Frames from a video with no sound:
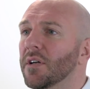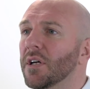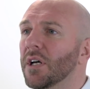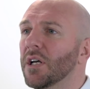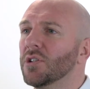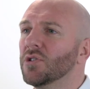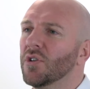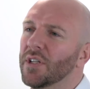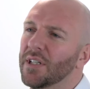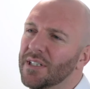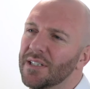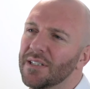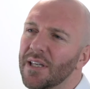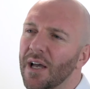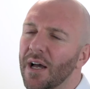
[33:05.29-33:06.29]
So this is
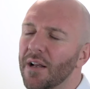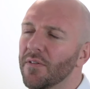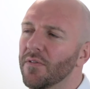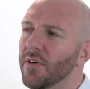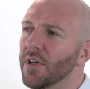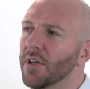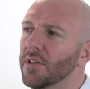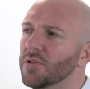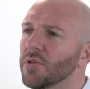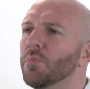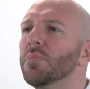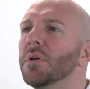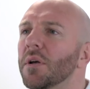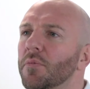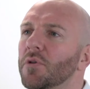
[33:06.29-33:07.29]
kind of a
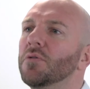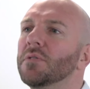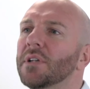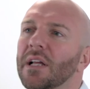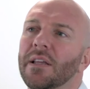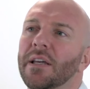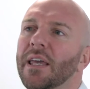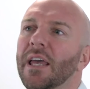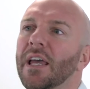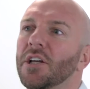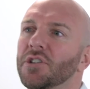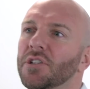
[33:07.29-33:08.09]
subliminal delegation.